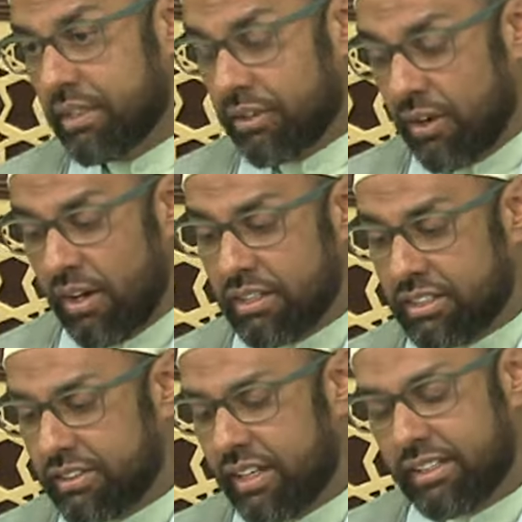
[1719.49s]

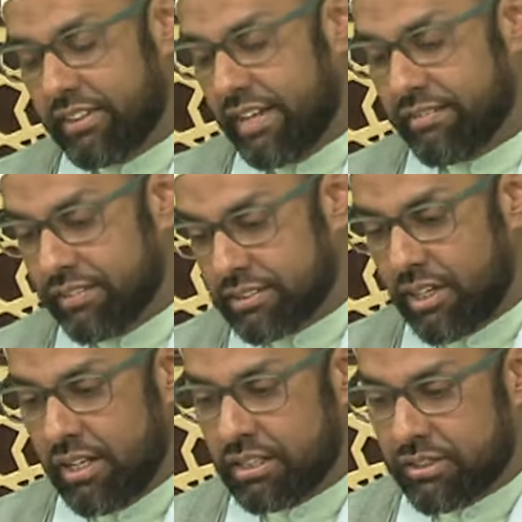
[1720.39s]

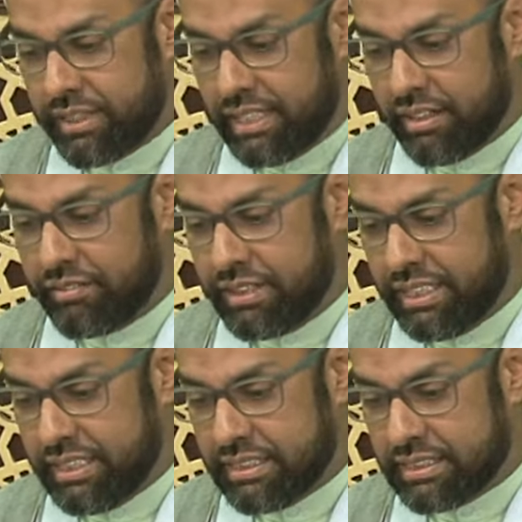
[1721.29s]
all three of
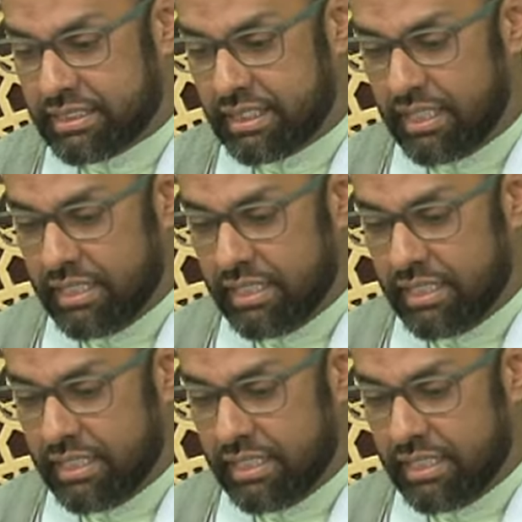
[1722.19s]
these